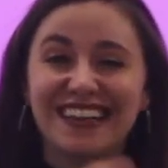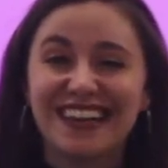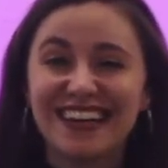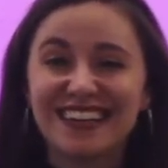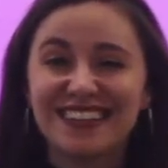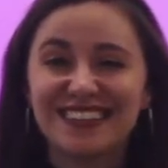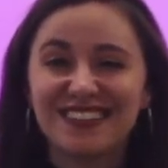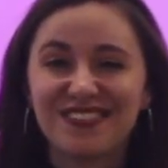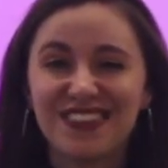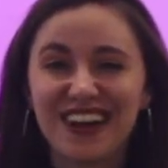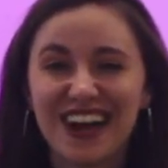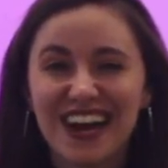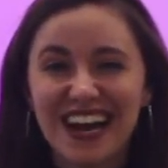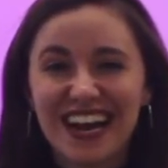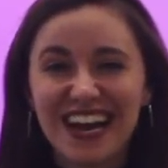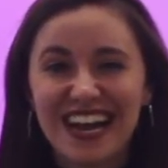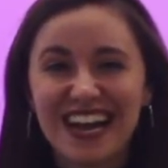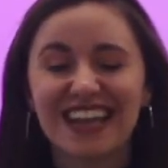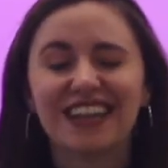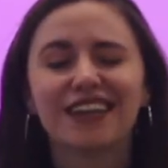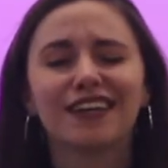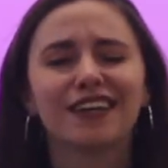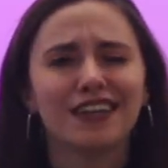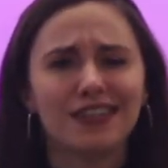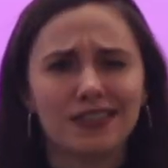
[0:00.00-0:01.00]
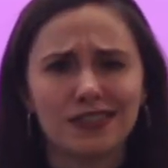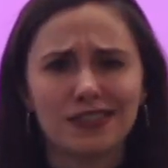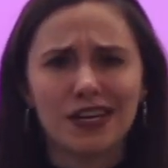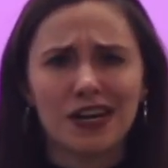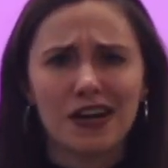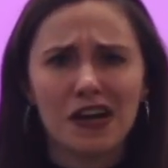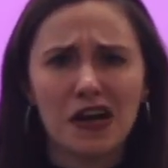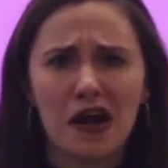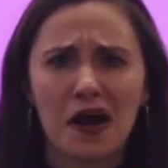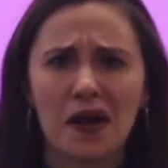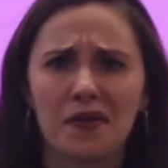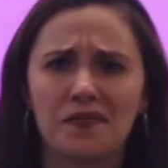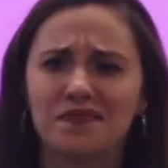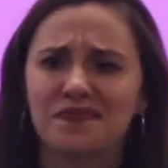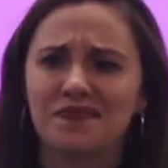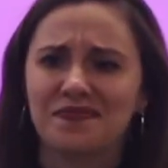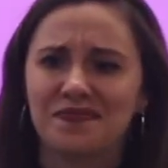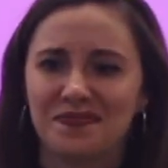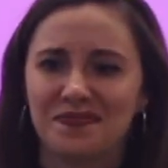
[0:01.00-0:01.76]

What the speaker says: That's right. Good job.